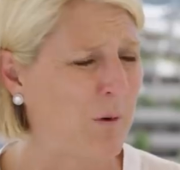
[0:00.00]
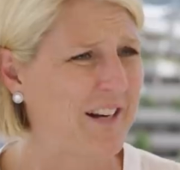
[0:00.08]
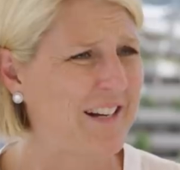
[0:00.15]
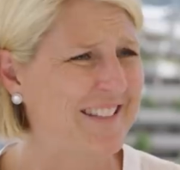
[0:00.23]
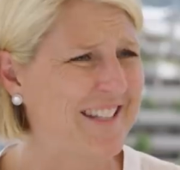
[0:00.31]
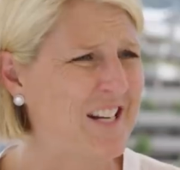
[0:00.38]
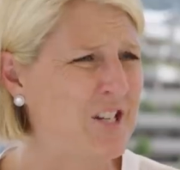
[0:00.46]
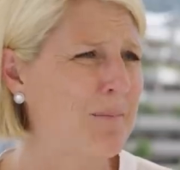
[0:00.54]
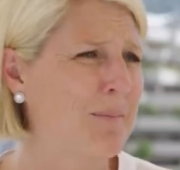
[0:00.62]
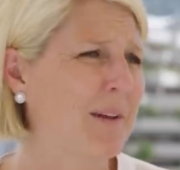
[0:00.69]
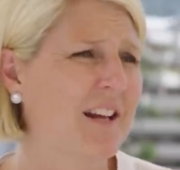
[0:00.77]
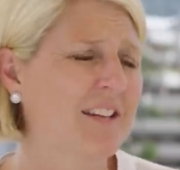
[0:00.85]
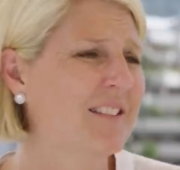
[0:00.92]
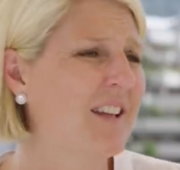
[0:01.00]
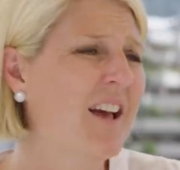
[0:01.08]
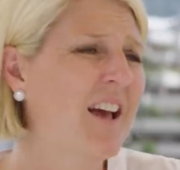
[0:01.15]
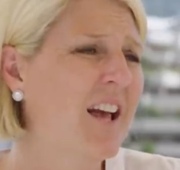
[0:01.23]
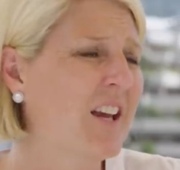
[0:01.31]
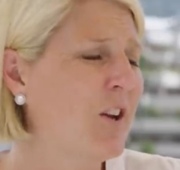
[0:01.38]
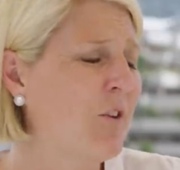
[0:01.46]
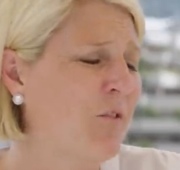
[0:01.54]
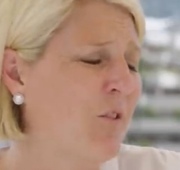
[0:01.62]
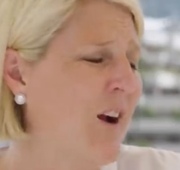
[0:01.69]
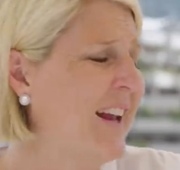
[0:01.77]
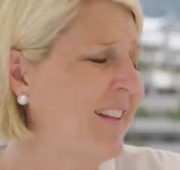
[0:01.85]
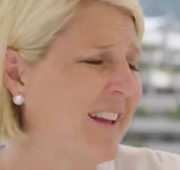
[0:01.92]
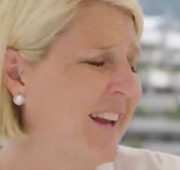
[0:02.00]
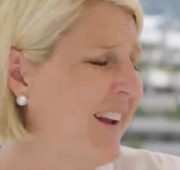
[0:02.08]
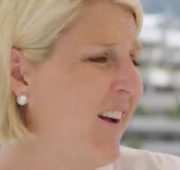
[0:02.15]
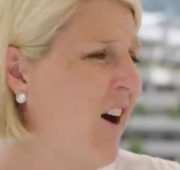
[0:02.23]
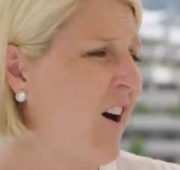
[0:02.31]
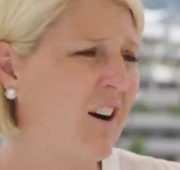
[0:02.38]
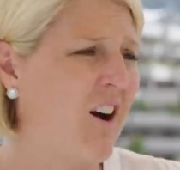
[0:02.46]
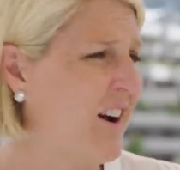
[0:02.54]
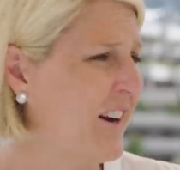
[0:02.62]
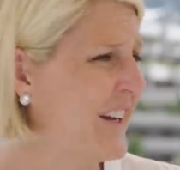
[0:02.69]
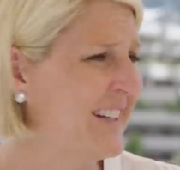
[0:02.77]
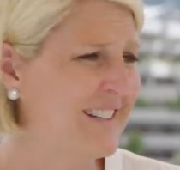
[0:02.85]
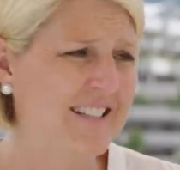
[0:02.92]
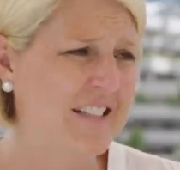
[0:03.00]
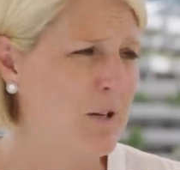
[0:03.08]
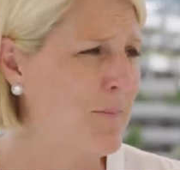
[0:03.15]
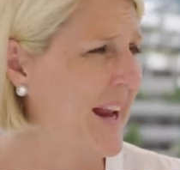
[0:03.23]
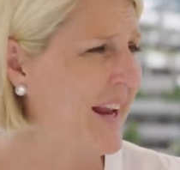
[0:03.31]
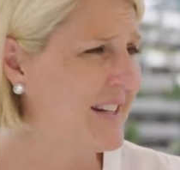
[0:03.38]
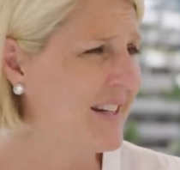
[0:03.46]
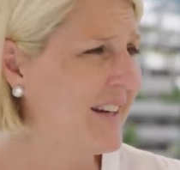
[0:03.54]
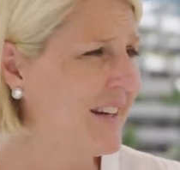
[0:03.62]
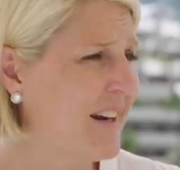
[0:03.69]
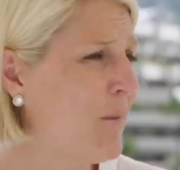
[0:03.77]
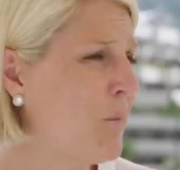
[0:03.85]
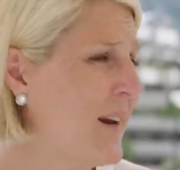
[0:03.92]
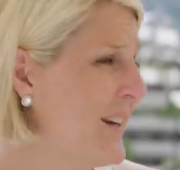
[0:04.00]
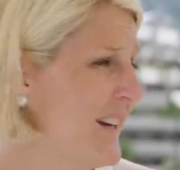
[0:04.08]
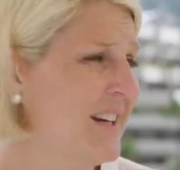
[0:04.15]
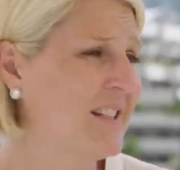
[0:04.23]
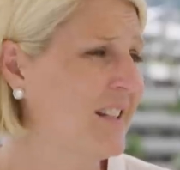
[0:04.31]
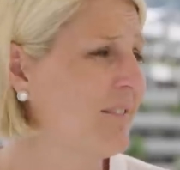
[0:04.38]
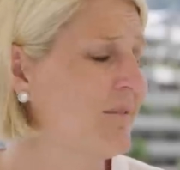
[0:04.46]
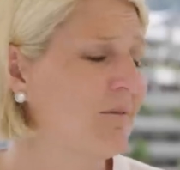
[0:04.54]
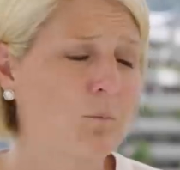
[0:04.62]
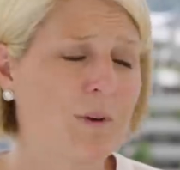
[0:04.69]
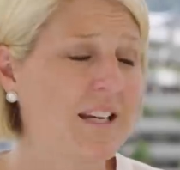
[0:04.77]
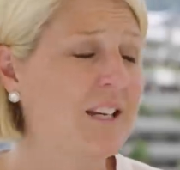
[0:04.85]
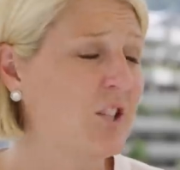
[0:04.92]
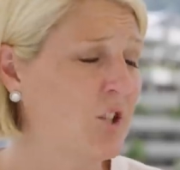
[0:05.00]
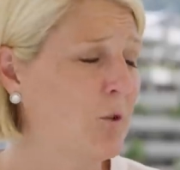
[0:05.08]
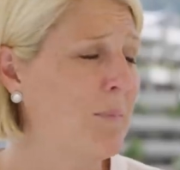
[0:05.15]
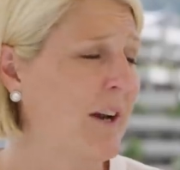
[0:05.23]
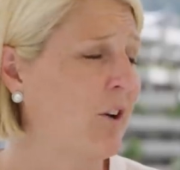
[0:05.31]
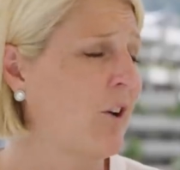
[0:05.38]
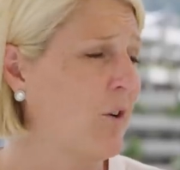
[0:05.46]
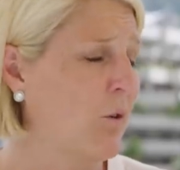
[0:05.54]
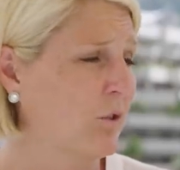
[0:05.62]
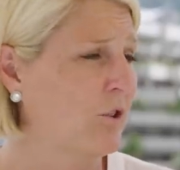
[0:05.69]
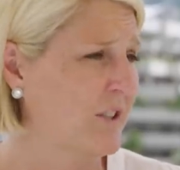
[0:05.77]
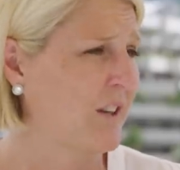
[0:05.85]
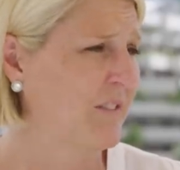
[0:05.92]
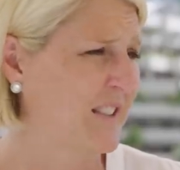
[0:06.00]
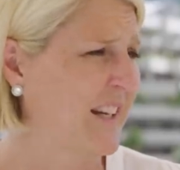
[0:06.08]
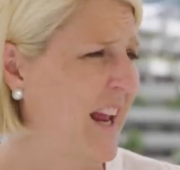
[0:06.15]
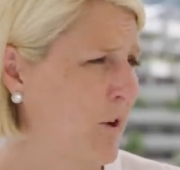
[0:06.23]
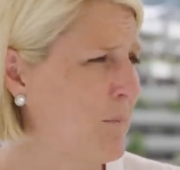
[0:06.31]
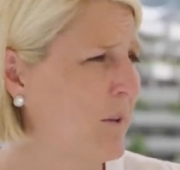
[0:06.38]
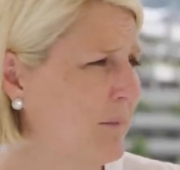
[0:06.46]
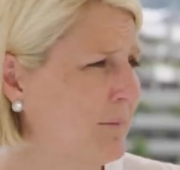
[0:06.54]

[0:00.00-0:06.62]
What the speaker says: organization, because, you know, frankly, our audiences demand it and we need to do better and hold ourselves accountable.